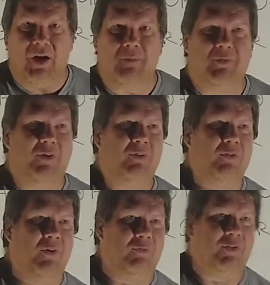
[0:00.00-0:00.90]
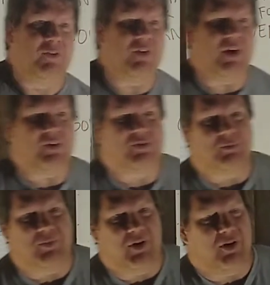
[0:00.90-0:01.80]
I'm going to vote for Josh
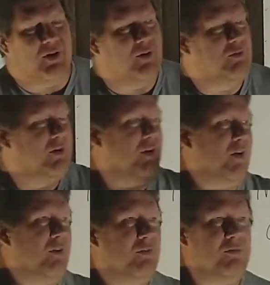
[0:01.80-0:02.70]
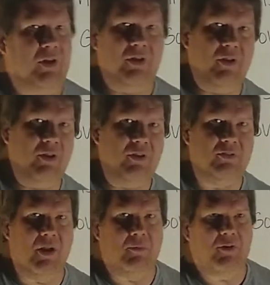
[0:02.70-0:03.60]
Shapiro, you know,
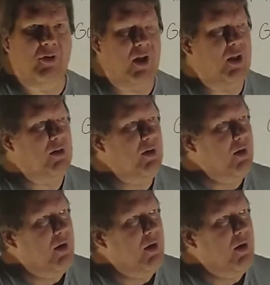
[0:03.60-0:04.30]
a Democrat.